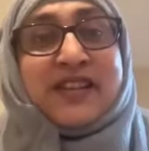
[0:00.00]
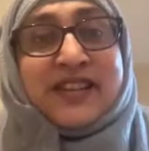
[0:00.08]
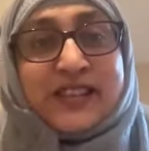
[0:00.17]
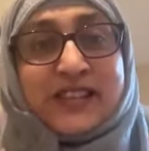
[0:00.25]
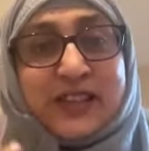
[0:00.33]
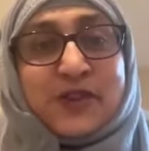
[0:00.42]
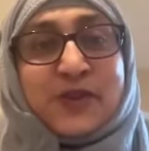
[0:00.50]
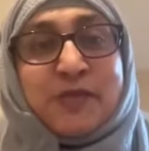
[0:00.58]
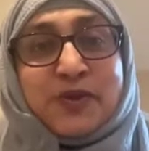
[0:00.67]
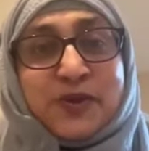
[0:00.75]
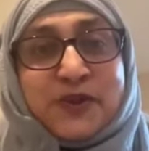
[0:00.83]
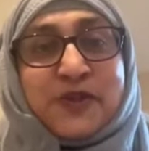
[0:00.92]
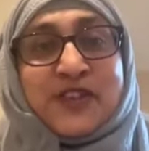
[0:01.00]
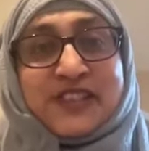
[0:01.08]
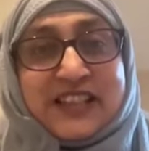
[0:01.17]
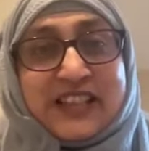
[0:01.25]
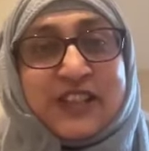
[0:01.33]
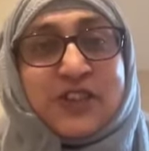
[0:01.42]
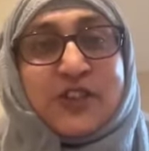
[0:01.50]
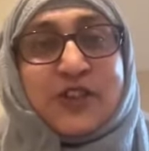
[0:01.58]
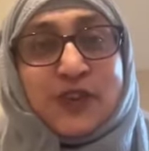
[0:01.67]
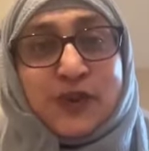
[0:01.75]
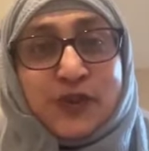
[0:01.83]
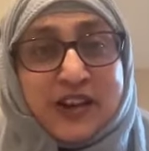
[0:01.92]
and listening to the beautiful recitation
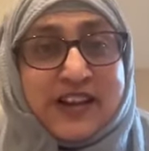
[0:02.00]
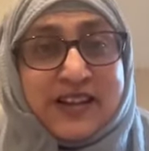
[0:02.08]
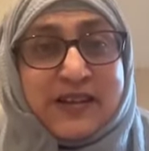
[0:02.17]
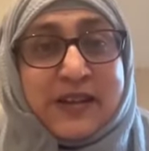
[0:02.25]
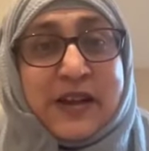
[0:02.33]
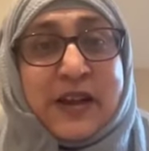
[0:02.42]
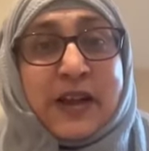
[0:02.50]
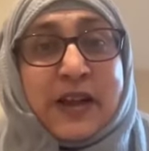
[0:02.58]
of the Quran.